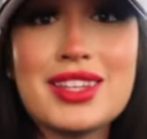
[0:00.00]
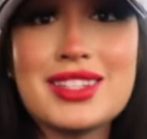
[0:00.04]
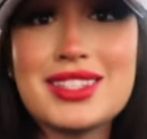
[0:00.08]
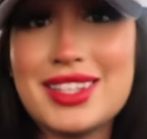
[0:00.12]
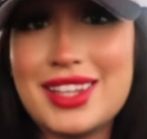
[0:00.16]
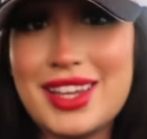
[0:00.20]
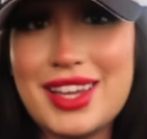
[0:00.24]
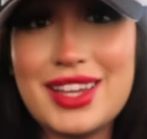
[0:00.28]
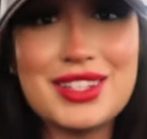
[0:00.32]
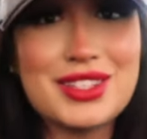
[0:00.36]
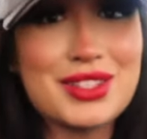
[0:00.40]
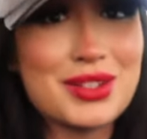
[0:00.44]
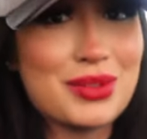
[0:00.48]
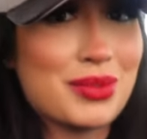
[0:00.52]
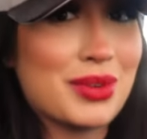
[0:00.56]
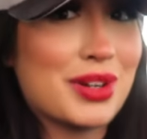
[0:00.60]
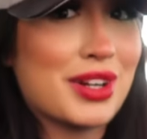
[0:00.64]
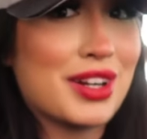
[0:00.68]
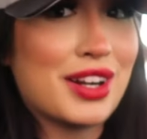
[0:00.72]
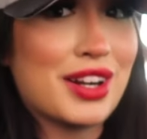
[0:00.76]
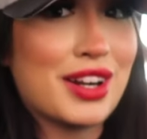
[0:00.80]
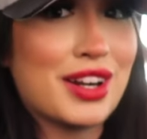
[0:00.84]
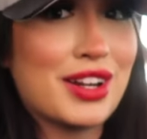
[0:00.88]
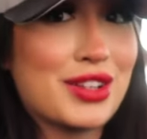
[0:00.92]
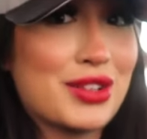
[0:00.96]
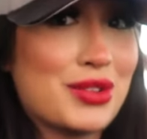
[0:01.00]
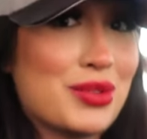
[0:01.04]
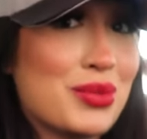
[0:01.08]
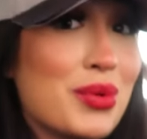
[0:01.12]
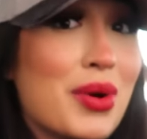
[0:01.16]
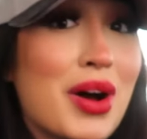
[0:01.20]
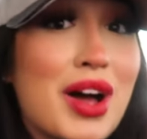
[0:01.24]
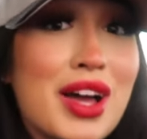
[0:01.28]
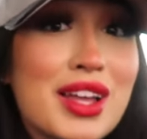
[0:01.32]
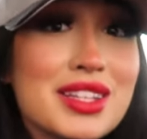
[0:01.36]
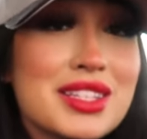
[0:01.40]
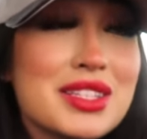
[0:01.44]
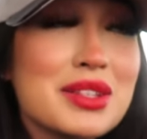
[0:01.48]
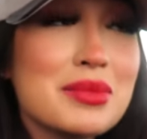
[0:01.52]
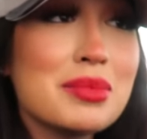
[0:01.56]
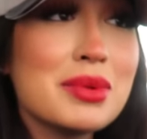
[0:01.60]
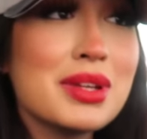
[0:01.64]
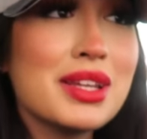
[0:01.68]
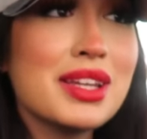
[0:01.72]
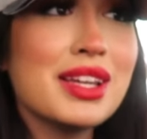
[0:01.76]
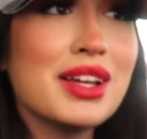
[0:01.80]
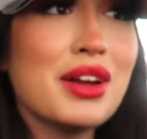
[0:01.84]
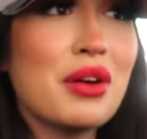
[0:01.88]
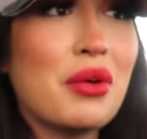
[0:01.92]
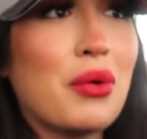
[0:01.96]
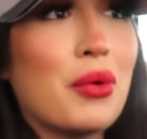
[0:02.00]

to get to where you want to be